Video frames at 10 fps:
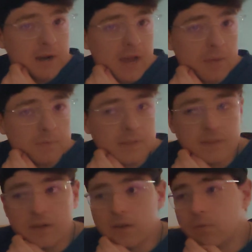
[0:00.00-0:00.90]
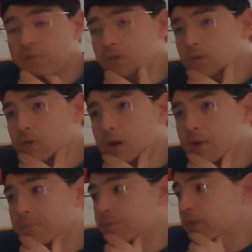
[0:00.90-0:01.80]
Perhaps I don't know if
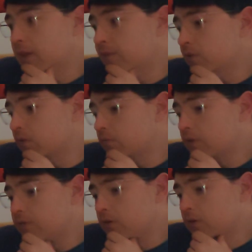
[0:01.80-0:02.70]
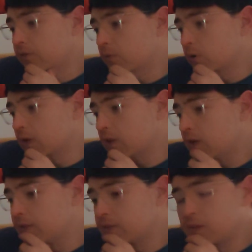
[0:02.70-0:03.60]
you're one
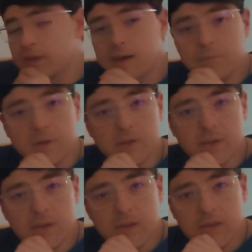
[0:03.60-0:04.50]
inclined to do that, but